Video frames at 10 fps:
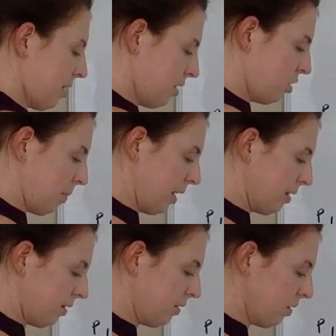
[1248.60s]
in the
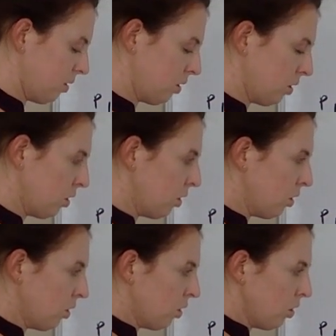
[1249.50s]
demand.
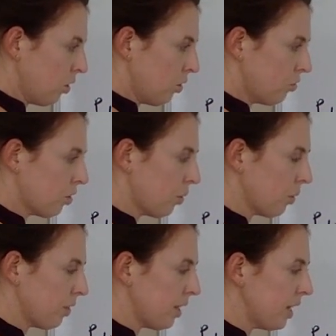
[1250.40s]
So when
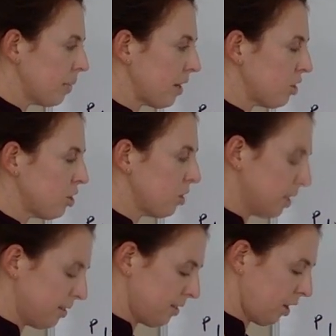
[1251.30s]
we're thinking about two
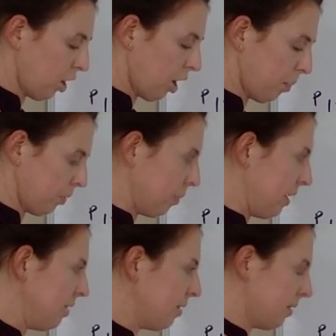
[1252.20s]
goods that are
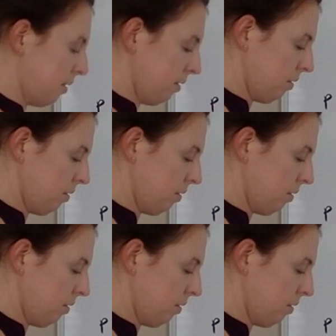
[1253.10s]
complements,